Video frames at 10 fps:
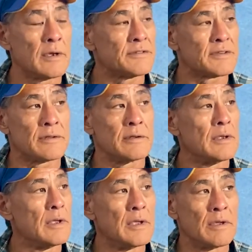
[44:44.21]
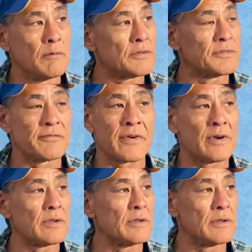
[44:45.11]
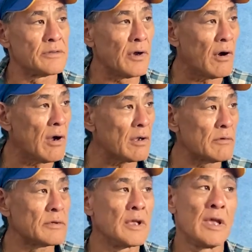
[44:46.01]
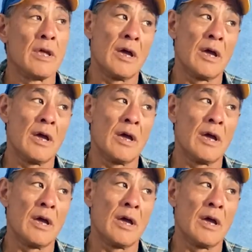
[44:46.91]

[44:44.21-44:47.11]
Right. So wasn't fair to the dog.